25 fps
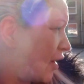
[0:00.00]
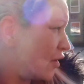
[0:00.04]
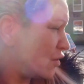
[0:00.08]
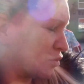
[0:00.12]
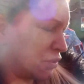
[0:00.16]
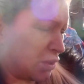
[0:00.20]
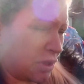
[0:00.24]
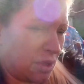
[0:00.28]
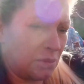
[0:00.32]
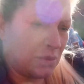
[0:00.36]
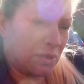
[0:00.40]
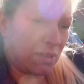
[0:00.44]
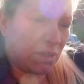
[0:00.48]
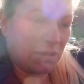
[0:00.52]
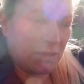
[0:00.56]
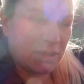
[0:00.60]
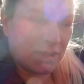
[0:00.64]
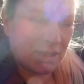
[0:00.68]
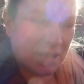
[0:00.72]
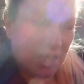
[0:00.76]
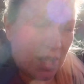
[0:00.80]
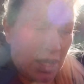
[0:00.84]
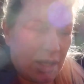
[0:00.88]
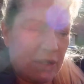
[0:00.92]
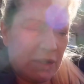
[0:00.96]
else we're going to be doing
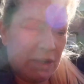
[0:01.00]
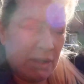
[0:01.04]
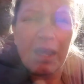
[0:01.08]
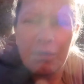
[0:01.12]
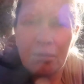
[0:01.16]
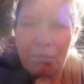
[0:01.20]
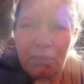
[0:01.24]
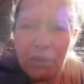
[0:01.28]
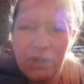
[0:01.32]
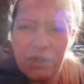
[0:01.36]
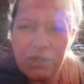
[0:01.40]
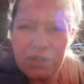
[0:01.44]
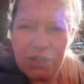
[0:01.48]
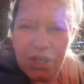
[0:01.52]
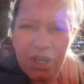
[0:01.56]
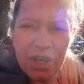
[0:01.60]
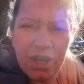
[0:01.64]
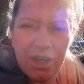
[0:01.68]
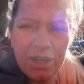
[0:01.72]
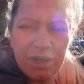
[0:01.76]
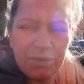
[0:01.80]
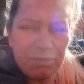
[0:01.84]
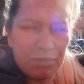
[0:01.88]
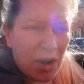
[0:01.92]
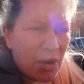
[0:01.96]
today. But
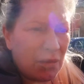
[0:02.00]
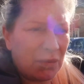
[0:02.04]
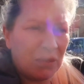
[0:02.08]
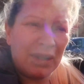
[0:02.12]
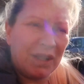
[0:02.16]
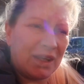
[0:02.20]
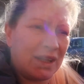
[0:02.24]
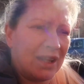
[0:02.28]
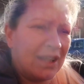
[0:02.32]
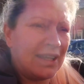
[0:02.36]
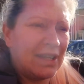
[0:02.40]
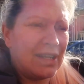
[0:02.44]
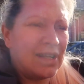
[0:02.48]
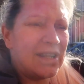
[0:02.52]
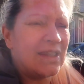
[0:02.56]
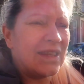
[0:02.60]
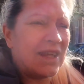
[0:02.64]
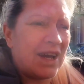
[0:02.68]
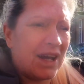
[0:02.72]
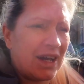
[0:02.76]
probably cleaning the